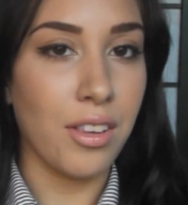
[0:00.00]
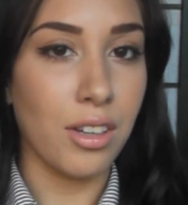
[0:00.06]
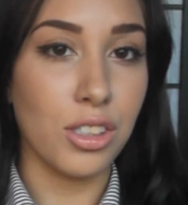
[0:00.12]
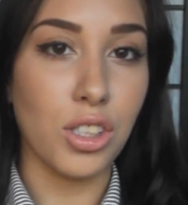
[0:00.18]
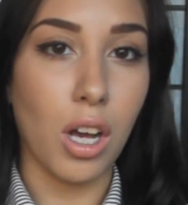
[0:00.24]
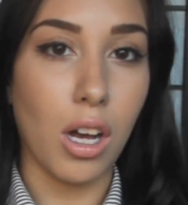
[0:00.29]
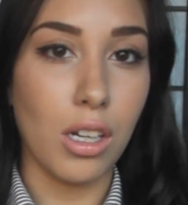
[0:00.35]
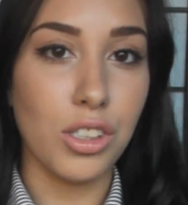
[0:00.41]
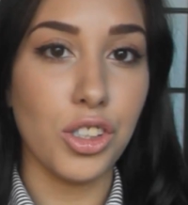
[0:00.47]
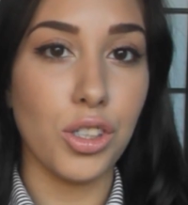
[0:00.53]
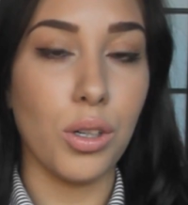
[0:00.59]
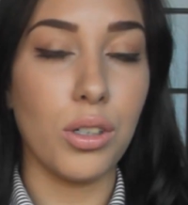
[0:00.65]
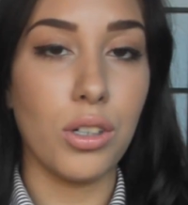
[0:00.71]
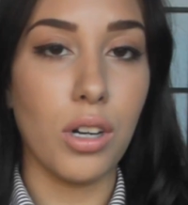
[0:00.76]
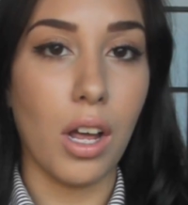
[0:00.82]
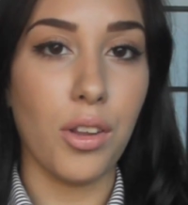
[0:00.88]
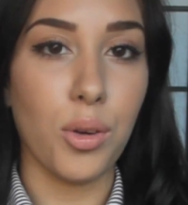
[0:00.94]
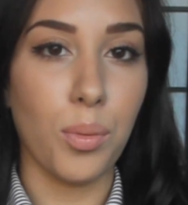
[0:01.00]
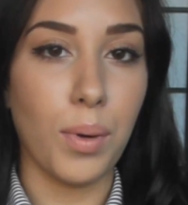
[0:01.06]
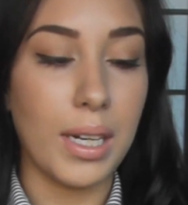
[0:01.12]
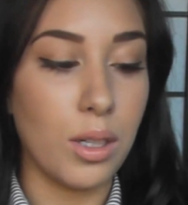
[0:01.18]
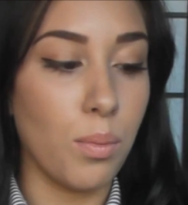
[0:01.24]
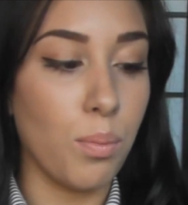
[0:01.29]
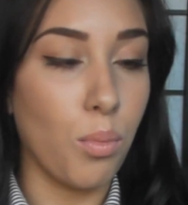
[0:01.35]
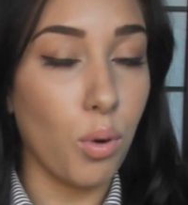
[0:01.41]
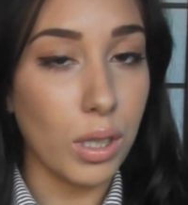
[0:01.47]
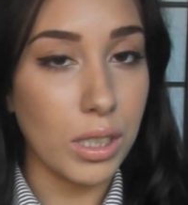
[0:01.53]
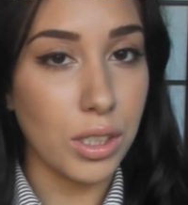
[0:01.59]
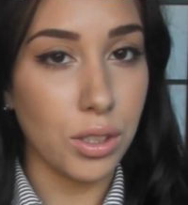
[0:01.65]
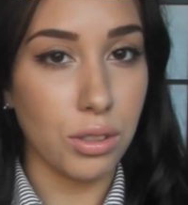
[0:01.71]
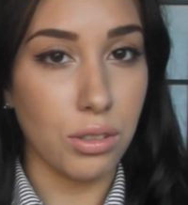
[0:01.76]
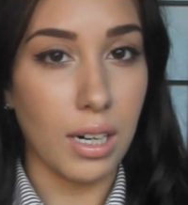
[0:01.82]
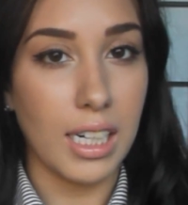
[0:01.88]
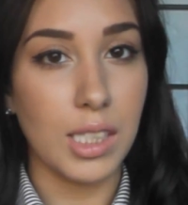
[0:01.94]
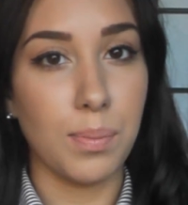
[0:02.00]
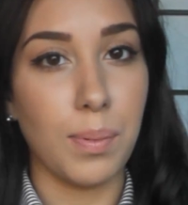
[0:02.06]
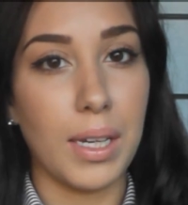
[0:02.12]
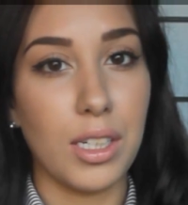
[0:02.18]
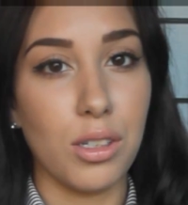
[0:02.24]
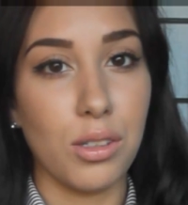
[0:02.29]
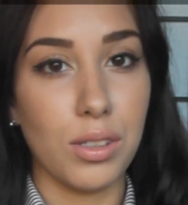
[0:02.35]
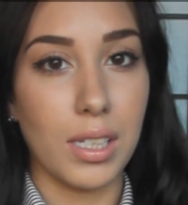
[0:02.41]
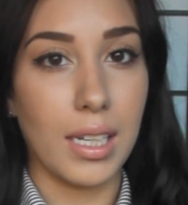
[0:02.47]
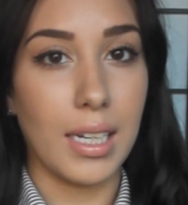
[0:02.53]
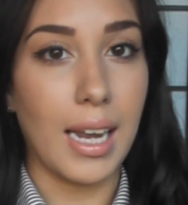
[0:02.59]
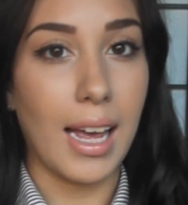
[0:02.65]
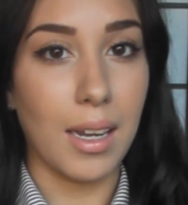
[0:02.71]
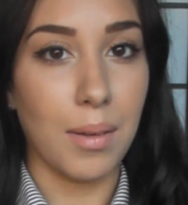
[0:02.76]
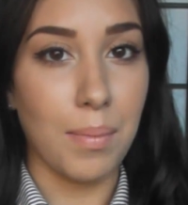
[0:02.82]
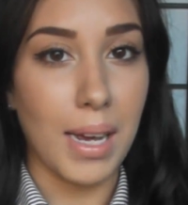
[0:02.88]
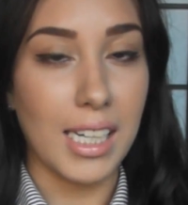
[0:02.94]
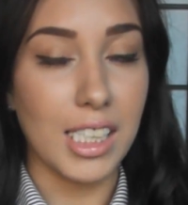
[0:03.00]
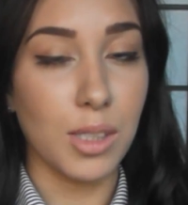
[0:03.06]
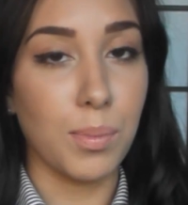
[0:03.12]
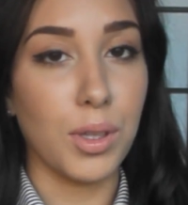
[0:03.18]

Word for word: And there's also another way to moisturize by using an egg mask.